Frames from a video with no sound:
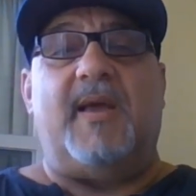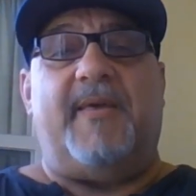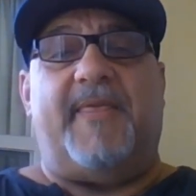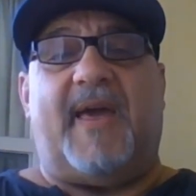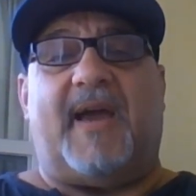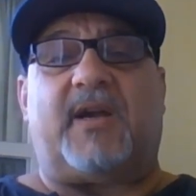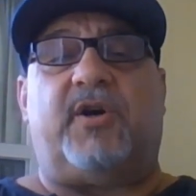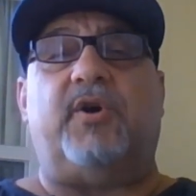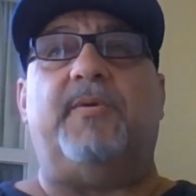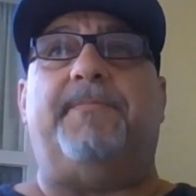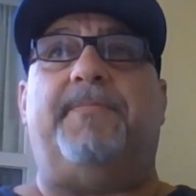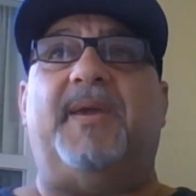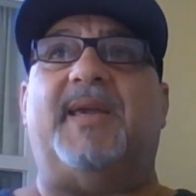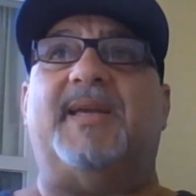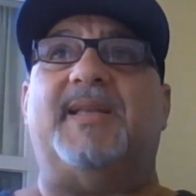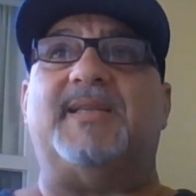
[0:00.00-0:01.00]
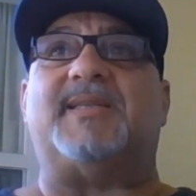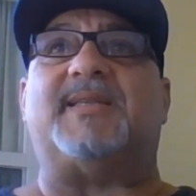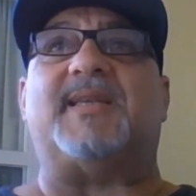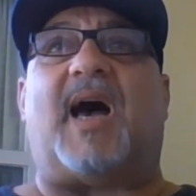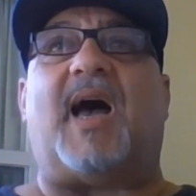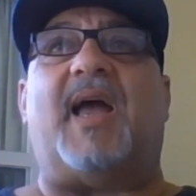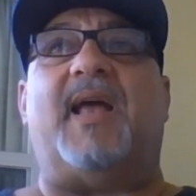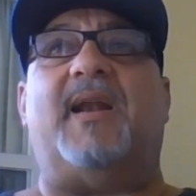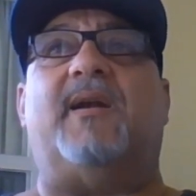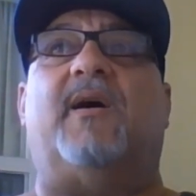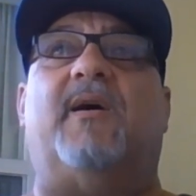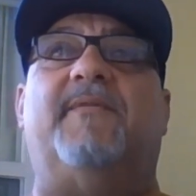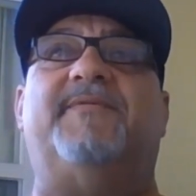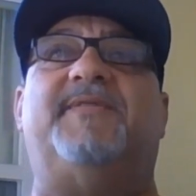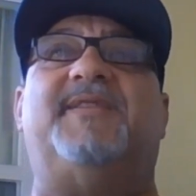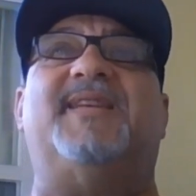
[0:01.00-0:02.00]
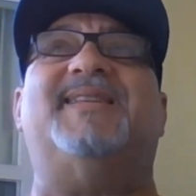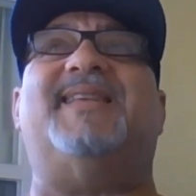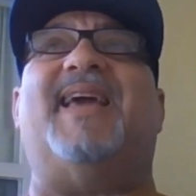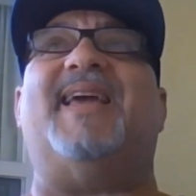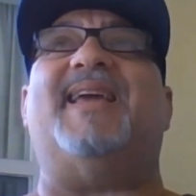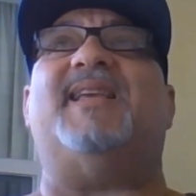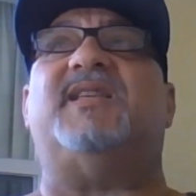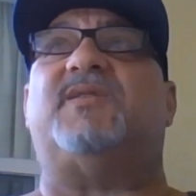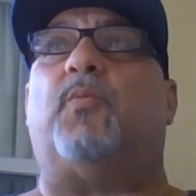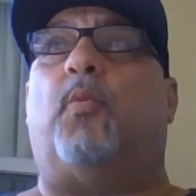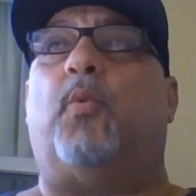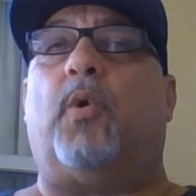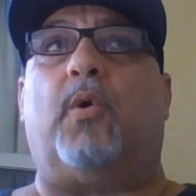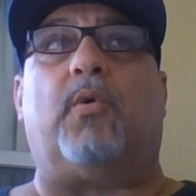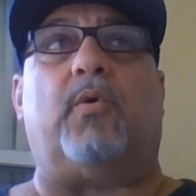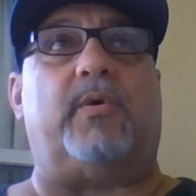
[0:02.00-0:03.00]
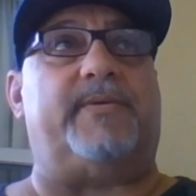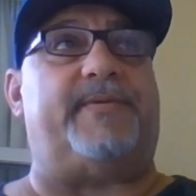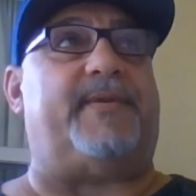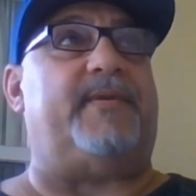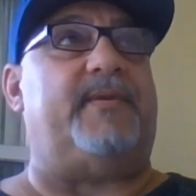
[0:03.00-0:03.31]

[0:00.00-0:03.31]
that could be inside of today's world.